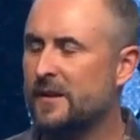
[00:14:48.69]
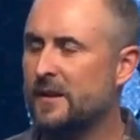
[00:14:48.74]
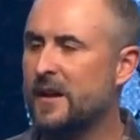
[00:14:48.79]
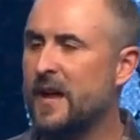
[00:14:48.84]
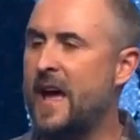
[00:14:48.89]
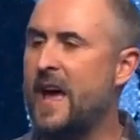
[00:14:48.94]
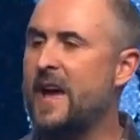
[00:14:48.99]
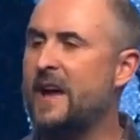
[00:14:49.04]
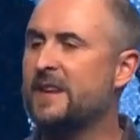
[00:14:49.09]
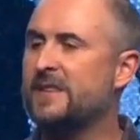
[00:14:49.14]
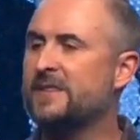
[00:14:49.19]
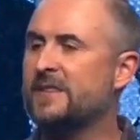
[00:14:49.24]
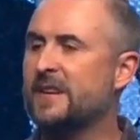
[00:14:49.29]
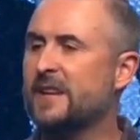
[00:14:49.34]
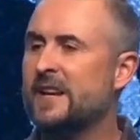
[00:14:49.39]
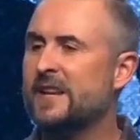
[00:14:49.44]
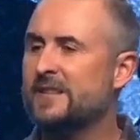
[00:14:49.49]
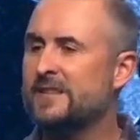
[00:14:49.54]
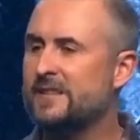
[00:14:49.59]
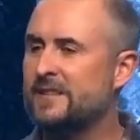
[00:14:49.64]
as
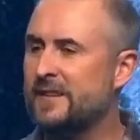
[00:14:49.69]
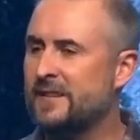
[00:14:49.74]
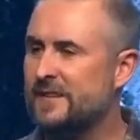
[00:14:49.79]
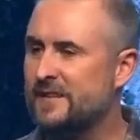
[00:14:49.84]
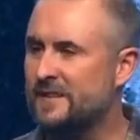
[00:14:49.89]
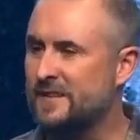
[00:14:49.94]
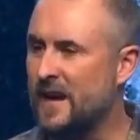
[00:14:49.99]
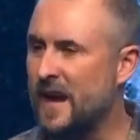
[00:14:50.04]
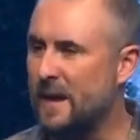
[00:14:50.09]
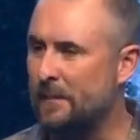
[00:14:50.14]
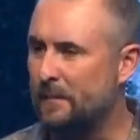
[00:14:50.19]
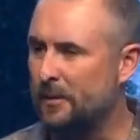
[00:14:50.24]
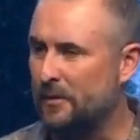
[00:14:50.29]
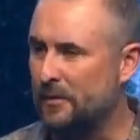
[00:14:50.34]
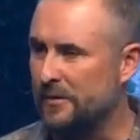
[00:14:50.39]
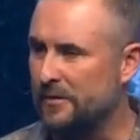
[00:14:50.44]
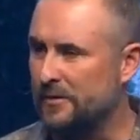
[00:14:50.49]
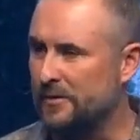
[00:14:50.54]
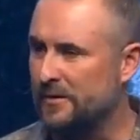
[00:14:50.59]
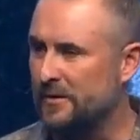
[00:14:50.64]
his
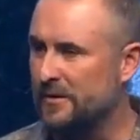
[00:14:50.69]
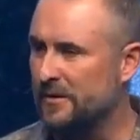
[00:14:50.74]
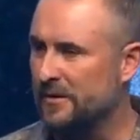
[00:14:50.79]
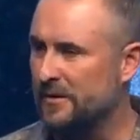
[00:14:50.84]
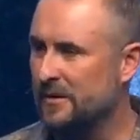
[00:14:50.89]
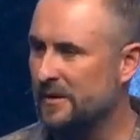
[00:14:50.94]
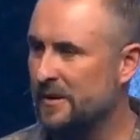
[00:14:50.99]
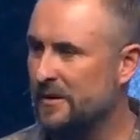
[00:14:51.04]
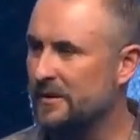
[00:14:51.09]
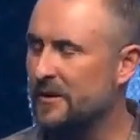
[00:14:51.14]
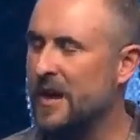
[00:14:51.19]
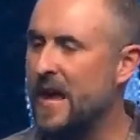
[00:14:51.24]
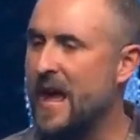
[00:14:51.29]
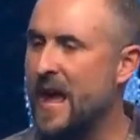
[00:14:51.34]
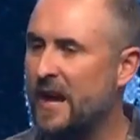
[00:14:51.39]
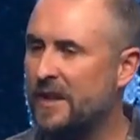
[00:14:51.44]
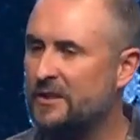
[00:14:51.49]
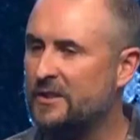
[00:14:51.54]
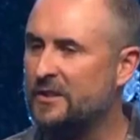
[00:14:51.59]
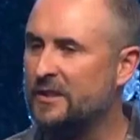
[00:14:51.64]
disciples to
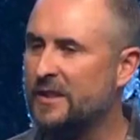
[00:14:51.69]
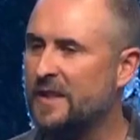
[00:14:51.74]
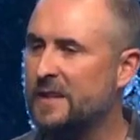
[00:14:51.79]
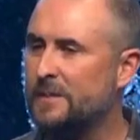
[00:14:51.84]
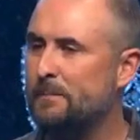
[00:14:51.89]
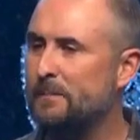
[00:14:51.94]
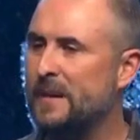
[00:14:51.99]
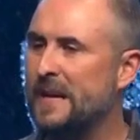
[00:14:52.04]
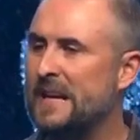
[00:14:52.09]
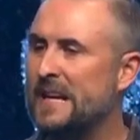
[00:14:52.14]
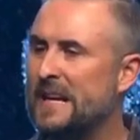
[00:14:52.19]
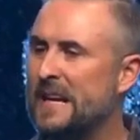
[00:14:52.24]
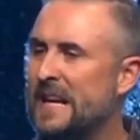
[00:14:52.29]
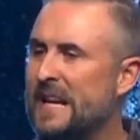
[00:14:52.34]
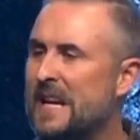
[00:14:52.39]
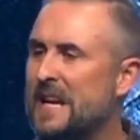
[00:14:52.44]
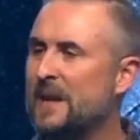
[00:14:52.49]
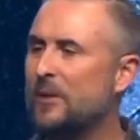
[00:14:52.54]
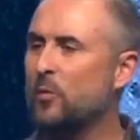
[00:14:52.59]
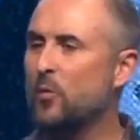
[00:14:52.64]
actually
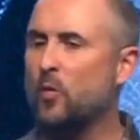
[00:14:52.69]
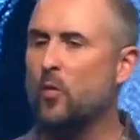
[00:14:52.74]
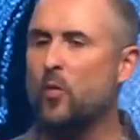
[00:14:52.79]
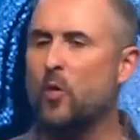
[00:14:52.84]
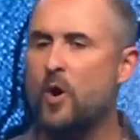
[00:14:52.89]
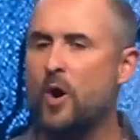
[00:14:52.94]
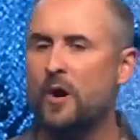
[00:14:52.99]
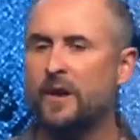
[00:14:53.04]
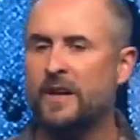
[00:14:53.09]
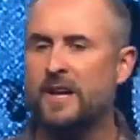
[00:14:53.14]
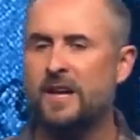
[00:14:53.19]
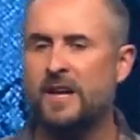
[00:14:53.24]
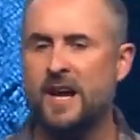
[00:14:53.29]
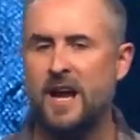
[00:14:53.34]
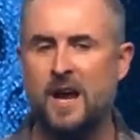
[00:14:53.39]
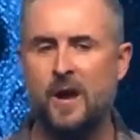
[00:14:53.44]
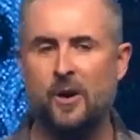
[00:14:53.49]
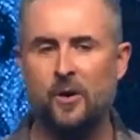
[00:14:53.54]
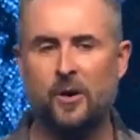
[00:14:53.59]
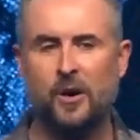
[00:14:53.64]
begin walking
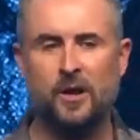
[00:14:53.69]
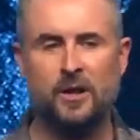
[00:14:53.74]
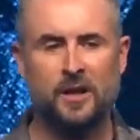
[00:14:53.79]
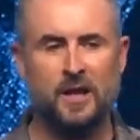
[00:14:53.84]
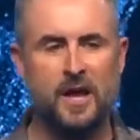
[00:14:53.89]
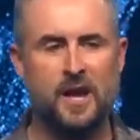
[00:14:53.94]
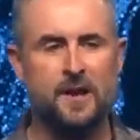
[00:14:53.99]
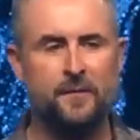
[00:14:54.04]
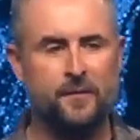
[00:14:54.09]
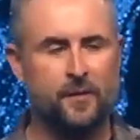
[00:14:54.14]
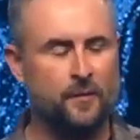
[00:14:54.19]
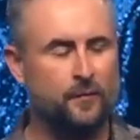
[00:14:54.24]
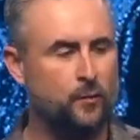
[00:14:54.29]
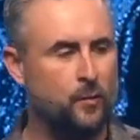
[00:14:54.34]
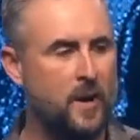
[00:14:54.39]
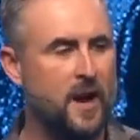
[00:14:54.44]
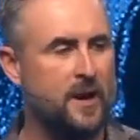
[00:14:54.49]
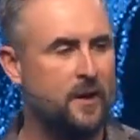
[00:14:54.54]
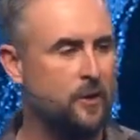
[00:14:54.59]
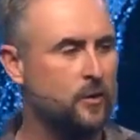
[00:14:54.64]
out a life of
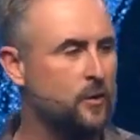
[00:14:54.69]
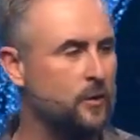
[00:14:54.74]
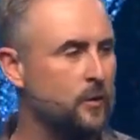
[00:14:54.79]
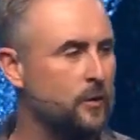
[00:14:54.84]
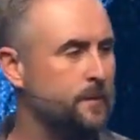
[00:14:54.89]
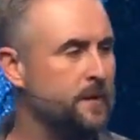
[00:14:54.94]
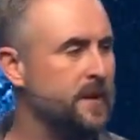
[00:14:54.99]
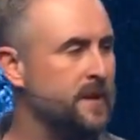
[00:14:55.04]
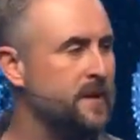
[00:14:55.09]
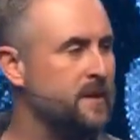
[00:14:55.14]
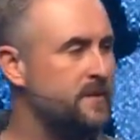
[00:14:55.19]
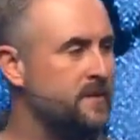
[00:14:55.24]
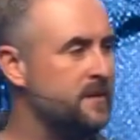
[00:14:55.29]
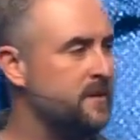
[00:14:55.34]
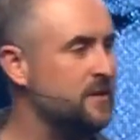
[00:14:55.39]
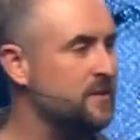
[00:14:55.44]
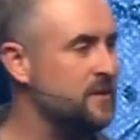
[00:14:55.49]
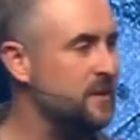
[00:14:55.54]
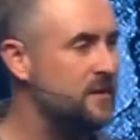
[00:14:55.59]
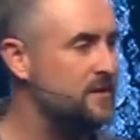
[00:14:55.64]
radical obedience
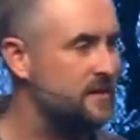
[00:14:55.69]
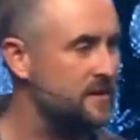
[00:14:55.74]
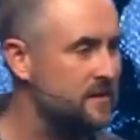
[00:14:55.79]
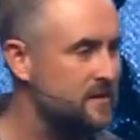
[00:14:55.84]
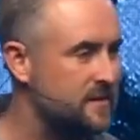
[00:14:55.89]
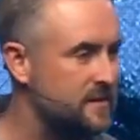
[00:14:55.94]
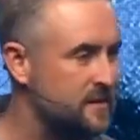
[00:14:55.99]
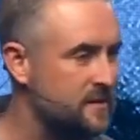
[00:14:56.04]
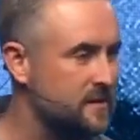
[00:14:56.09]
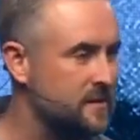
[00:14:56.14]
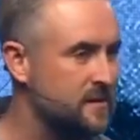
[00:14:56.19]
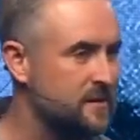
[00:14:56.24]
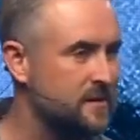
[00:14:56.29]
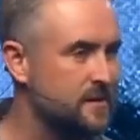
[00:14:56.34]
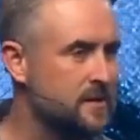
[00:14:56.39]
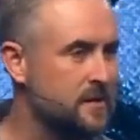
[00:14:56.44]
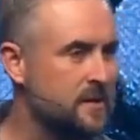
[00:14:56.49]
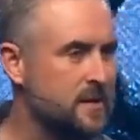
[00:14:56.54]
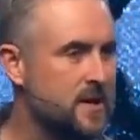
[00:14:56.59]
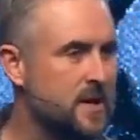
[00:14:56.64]
to Jesus.
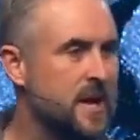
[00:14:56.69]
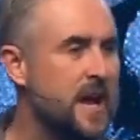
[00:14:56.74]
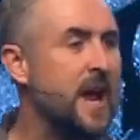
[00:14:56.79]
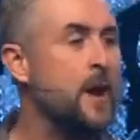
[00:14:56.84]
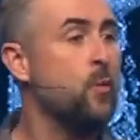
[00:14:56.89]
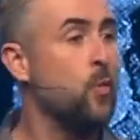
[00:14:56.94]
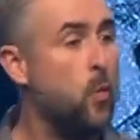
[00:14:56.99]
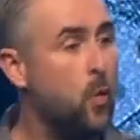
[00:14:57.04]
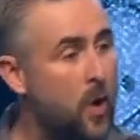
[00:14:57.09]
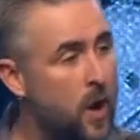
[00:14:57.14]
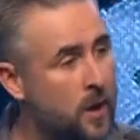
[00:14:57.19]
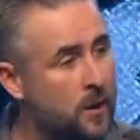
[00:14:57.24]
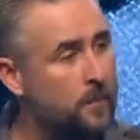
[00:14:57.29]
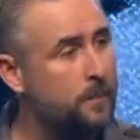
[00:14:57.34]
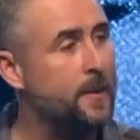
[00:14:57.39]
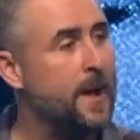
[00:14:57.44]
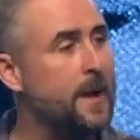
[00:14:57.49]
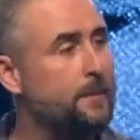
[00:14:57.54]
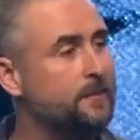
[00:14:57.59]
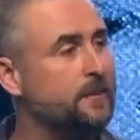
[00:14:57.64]
And water
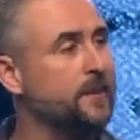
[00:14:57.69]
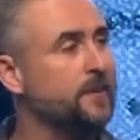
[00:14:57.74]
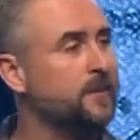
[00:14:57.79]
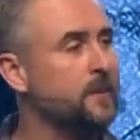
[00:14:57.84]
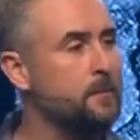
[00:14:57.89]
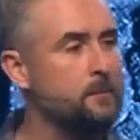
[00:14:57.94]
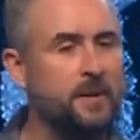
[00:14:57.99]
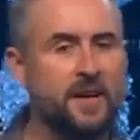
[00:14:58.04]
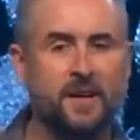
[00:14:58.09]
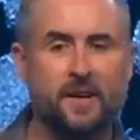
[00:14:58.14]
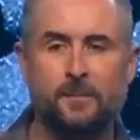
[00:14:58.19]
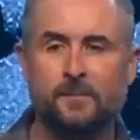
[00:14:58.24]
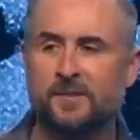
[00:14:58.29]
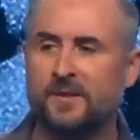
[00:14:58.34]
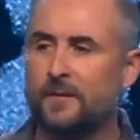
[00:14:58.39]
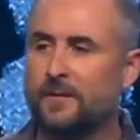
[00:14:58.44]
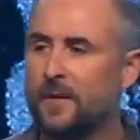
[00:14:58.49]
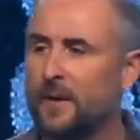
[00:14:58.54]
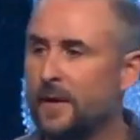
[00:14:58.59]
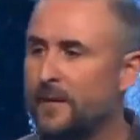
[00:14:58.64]
baptism becomes
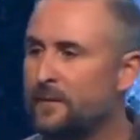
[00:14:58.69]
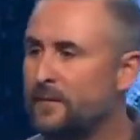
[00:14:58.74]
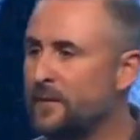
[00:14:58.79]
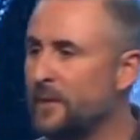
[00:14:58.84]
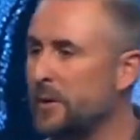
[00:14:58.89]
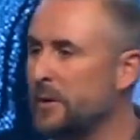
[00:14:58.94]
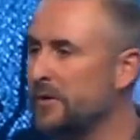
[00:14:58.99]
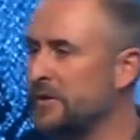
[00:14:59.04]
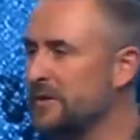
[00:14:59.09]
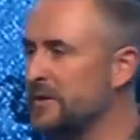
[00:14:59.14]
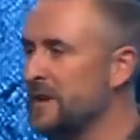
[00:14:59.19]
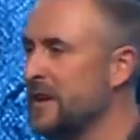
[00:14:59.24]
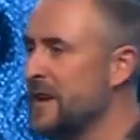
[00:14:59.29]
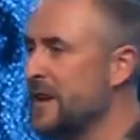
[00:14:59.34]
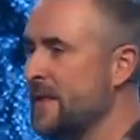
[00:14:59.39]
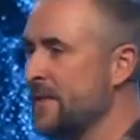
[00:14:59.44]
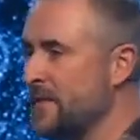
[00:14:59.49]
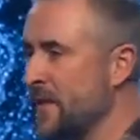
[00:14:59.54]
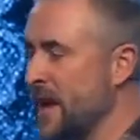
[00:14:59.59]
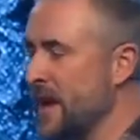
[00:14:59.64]
the very first
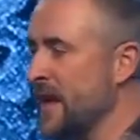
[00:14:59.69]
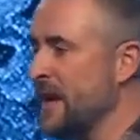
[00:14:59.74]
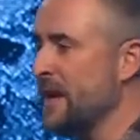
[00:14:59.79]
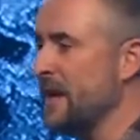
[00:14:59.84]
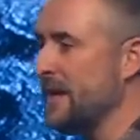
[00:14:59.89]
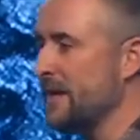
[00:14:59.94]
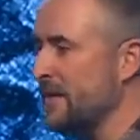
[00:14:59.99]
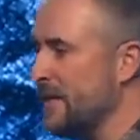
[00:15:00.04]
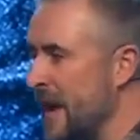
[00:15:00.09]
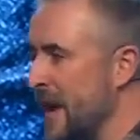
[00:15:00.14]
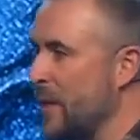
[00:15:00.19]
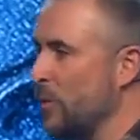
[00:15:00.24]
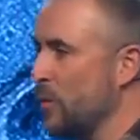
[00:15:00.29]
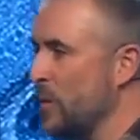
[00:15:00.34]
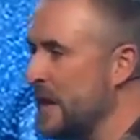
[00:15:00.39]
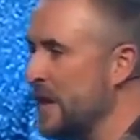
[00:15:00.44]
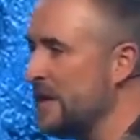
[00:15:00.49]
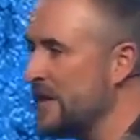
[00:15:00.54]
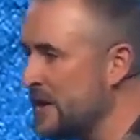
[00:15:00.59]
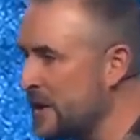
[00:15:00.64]
thing that
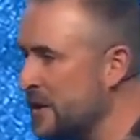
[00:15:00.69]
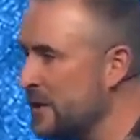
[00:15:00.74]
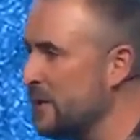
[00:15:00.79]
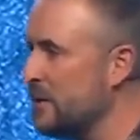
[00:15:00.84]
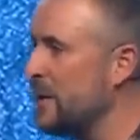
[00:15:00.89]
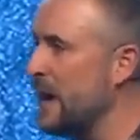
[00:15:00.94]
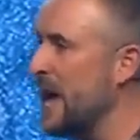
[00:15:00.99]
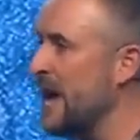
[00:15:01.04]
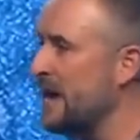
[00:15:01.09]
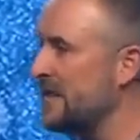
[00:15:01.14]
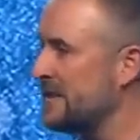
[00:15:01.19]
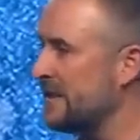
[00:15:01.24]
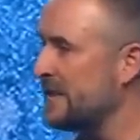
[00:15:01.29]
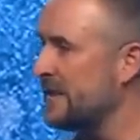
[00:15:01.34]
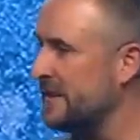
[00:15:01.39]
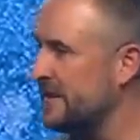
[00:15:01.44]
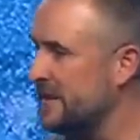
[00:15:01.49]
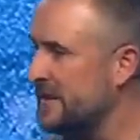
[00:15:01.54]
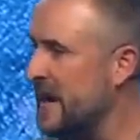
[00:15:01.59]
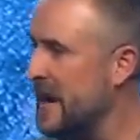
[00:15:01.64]
we do as a
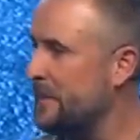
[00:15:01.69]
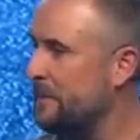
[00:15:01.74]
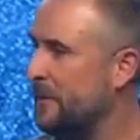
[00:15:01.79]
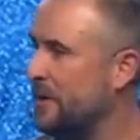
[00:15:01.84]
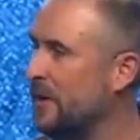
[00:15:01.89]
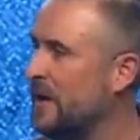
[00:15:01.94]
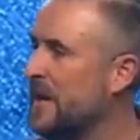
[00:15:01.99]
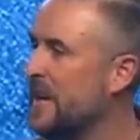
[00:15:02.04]
disciple